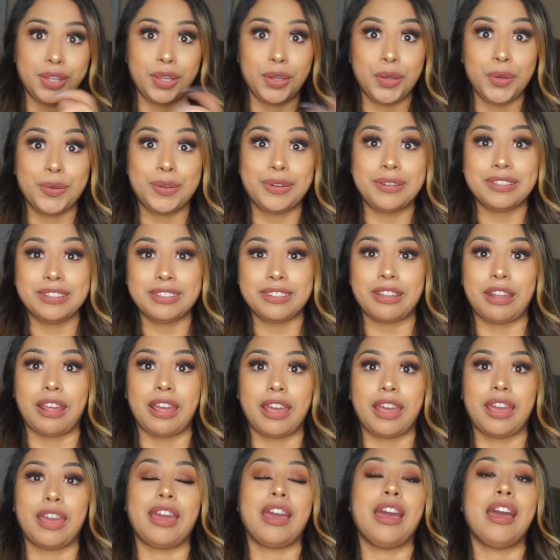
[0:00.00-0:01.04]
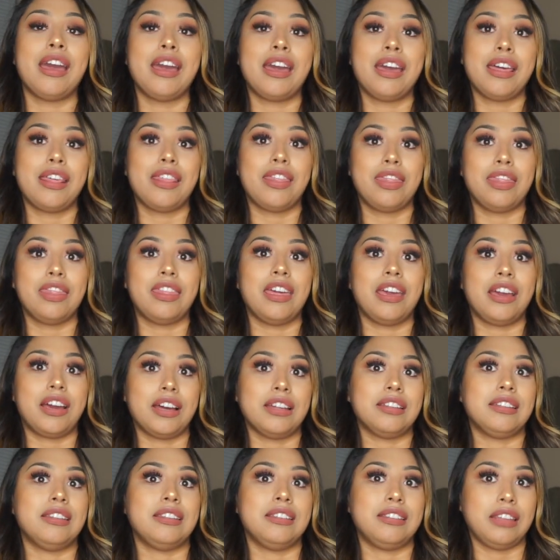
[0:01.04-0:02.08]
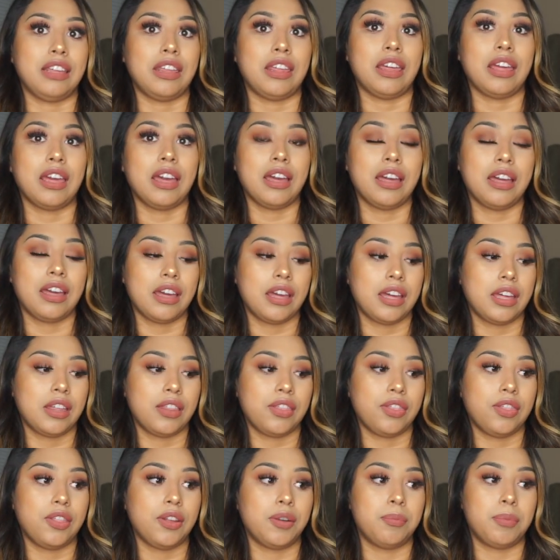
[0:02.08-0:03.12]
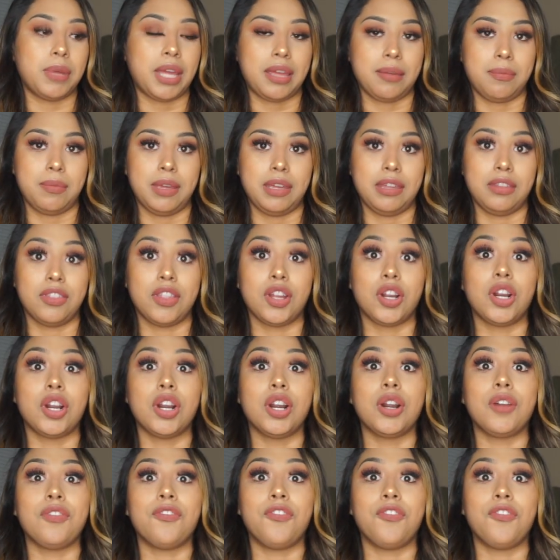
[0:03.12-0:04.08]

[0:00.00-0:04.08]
who could say they got to see their baby, their